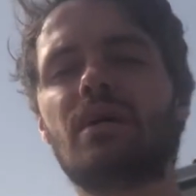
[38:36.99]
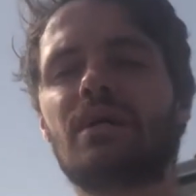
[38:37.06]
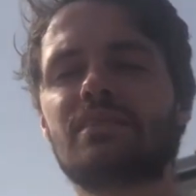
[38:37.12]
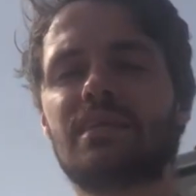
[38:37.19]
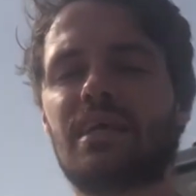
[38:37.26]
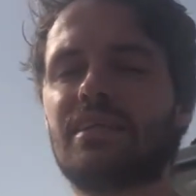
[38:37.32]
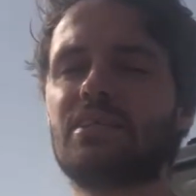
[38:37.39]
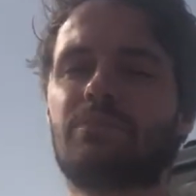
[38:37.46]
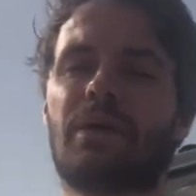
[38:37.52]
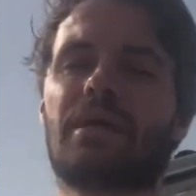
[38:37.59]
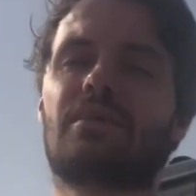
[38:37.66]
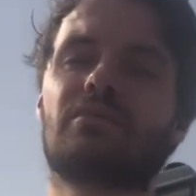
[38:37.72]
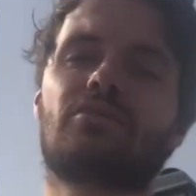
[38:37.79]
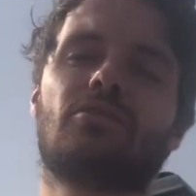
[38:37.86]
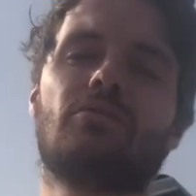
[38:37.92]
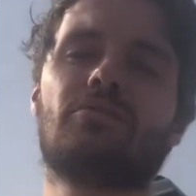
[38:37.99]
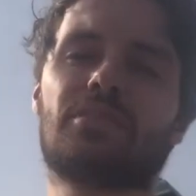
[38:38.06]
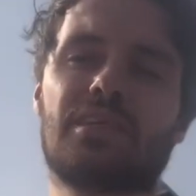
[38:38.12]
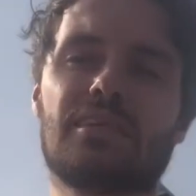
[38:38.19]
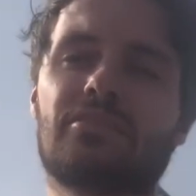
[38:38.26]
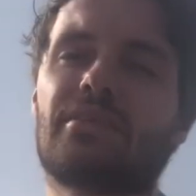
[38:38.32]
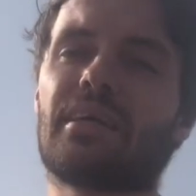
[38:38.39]
Delaney's back at 2 and
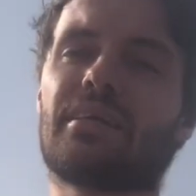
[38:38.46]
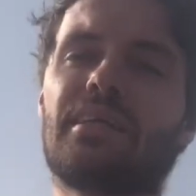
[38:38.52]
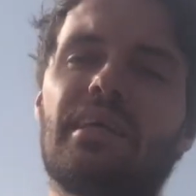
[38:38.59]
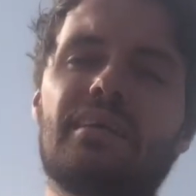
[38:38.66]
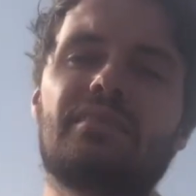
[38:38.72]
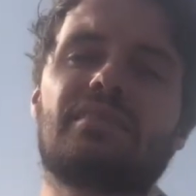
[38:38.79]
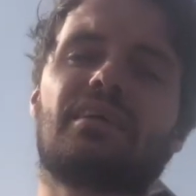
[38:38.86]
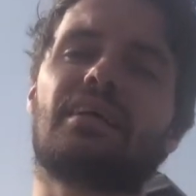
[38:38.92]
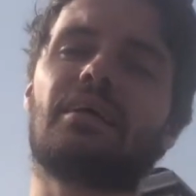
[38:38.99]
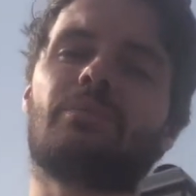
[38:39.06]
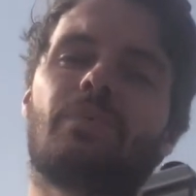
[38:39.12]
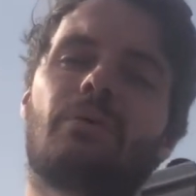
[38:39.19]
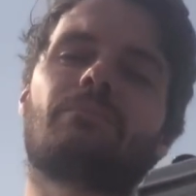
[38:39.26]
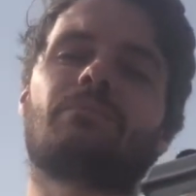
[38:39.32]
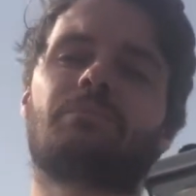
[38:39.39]
6, so they need to keep on